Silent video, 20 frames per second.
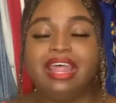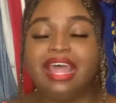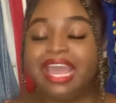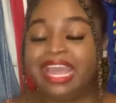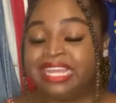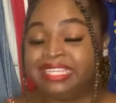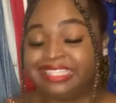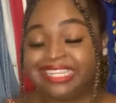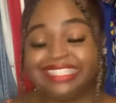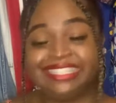
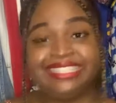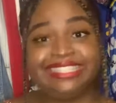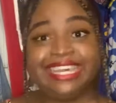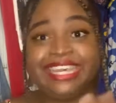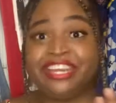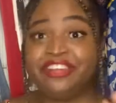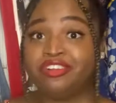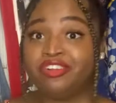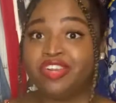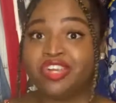as I
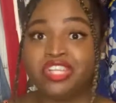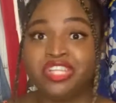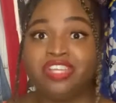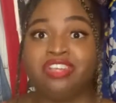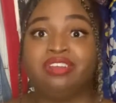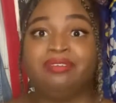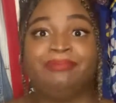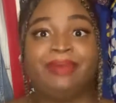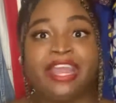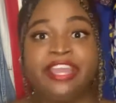stated
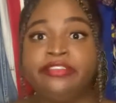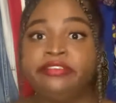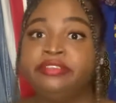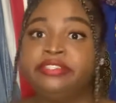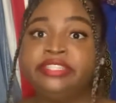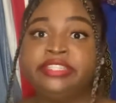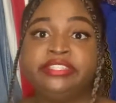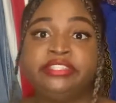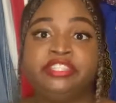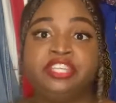earlier, by
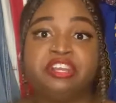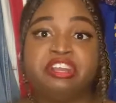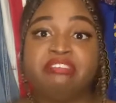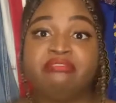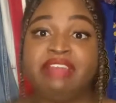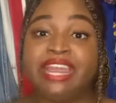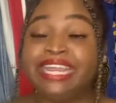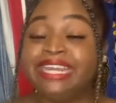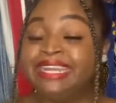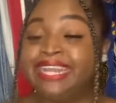using the
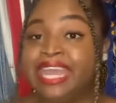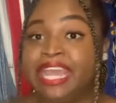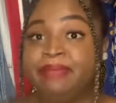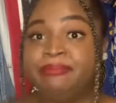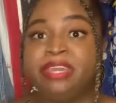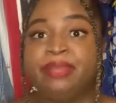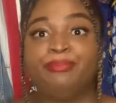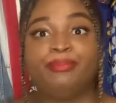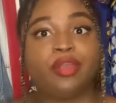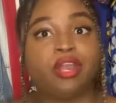correct name
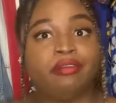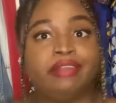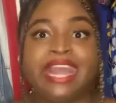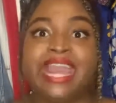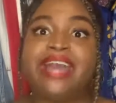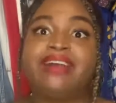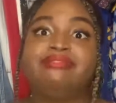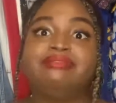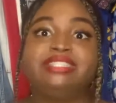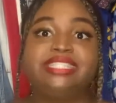and
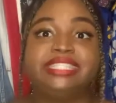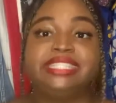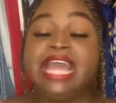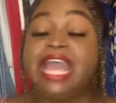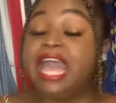pronouns.